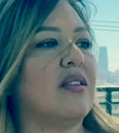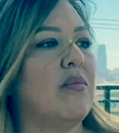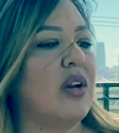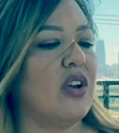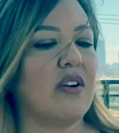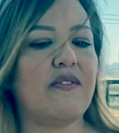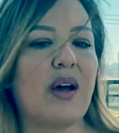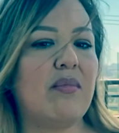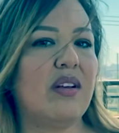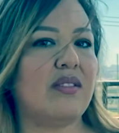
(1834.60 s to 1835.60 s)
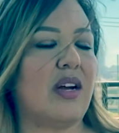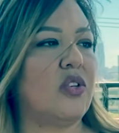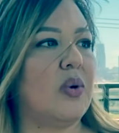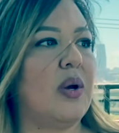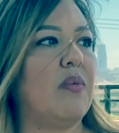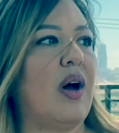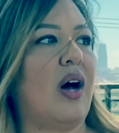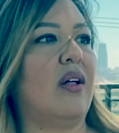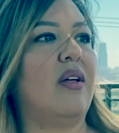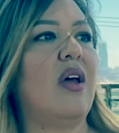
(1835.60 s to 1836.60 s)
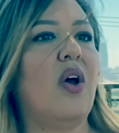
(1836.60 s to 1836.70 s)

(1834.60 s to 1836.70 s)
someone in your family is not doing well,